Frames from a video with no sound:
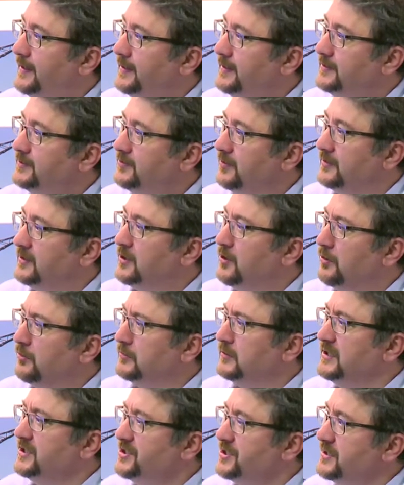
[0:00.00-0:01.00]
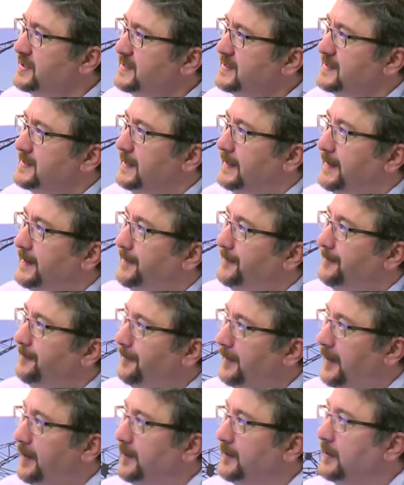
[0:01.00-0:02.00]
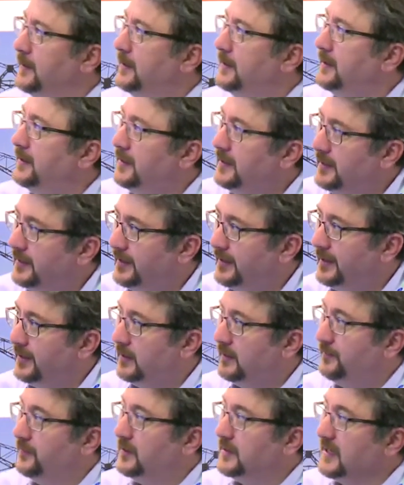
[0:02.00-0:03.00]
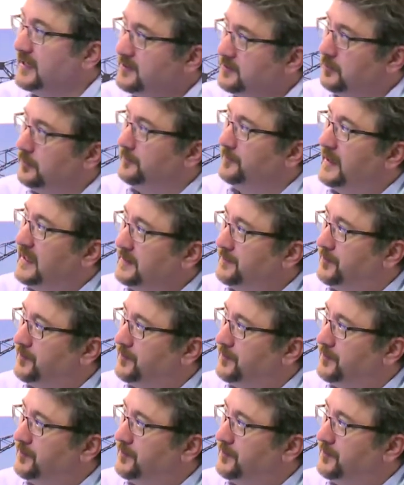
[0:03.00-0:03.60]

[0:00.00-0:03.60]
So the conclusions, we can solve many